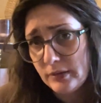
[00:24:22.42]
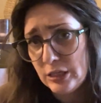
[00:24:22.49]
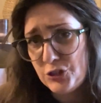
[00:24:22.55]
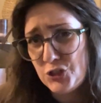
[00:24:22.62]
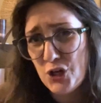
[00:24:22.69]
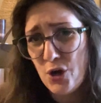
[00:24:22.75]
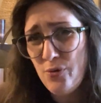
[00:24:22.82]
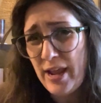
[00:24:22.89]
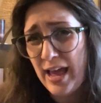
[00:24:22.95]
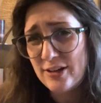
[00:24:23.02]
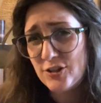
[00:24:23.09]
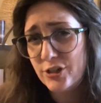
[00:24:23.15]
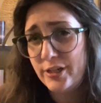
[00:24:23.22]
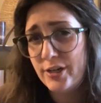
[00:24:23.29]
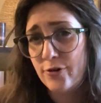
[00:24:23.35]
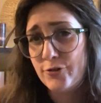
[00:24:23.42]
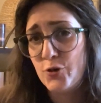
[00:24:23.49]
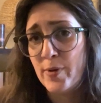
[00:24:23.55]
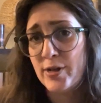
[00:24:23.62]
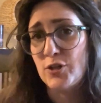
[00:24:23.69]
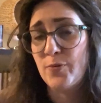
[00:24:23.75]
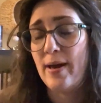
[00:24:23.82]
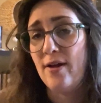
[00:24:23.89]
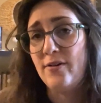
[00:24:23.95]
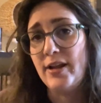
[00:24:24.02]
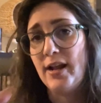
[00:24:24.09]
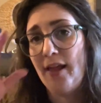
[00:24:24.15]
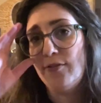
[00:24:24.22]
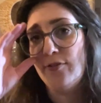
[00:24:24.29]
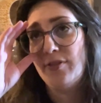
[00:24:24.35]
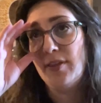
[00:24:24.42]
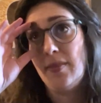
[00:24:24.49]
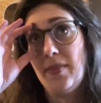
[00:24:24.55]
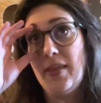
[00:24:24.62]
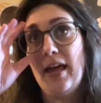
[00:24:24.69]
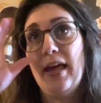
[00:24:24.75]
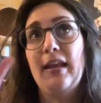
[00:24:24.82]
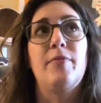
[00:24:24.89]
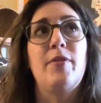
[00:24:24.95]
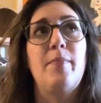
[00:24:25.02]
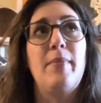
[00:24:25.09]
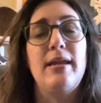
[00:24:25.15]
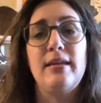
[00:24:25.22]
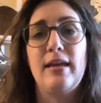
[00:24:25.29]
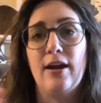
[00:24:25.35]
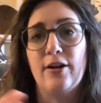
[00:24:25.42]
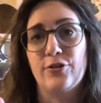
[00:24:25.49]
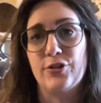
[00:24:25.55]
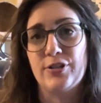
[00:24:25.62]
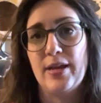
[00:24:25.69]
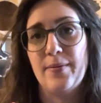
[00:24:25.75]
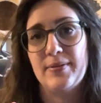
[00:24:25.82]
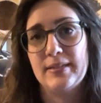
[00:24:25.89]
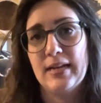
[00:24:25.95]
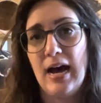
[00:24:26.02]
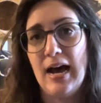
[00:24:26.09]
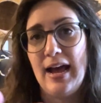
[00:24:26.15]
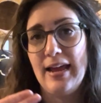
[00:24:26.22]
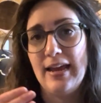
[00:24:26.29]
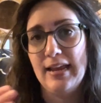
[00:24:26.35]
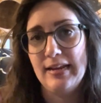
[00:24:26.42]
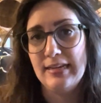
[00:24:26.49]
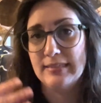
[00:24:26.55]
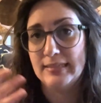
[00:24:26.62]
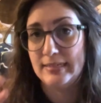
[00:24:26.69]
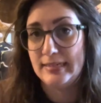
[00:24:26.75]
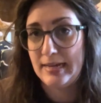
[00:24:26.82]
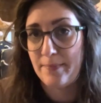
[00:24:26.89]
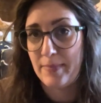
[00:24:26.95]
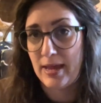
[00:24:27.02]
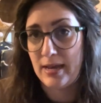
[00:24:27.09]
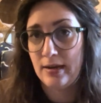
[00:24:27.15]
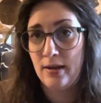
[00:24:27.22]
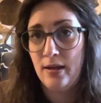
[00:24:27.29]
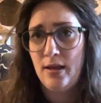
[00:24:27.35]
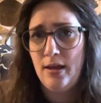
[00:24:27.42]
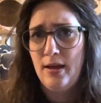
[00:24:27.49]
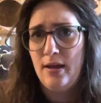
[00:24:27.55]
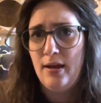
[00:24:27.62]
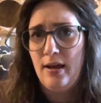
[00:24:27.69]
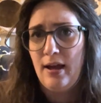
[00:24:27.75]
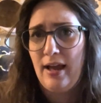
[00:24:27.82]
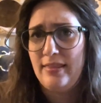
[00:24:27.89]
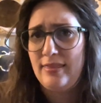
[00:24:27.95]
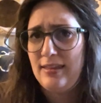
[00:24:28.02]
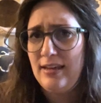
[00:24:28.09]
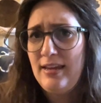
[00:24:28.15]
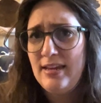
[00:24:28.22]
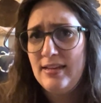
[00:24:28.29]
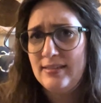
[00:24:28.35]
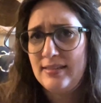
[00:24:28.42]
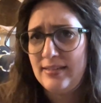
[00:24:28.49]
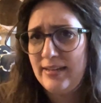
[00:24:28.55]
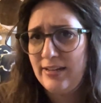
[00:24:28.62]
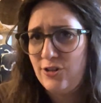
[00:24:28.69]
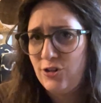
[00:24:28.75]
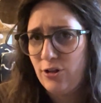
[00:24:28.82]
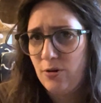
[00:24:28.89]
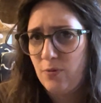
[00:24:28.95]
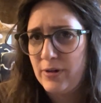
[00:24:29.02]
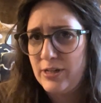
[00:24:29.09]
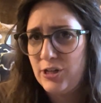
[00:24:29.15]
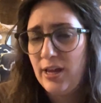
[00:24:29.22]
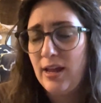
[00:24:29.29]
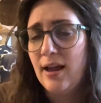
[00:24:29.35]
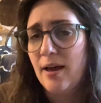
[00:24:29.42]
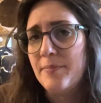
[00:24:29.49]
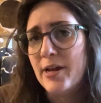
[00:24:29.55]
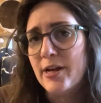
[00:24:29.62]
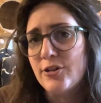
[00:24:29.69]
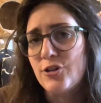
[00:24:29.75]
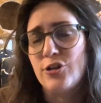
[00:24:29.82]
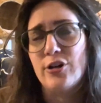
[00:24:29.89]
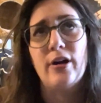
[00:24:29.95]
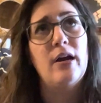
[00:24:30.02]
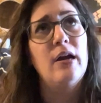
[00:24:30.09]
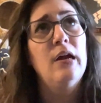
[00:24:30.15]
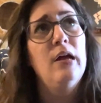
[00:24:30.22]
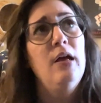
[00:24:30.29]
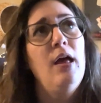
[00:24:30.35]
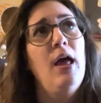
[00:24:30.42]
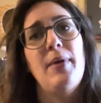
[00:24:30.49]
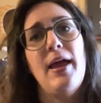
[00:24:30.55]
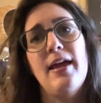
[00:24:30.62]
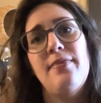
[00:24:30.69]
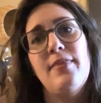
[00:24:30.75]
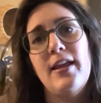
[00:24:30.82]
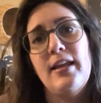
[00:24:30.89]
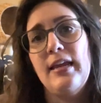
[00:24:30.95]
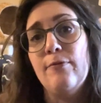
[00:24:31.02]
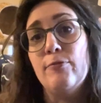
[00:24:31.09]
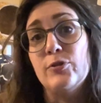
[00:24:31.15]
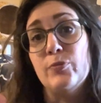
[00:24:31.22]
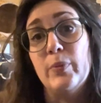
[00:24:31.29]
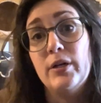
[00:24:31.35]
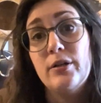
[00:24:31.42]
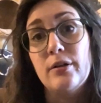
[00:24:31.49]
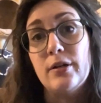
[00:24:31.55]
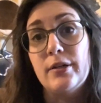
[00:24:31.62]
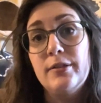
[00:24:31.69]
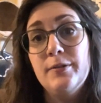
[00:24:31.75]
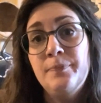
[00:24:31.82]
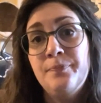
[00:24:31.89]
Don't actually know too much about it other than that the main character's name is Kai, and he's a demon. I think he's the titular Witch King, I'm not sure. And that he was murdered,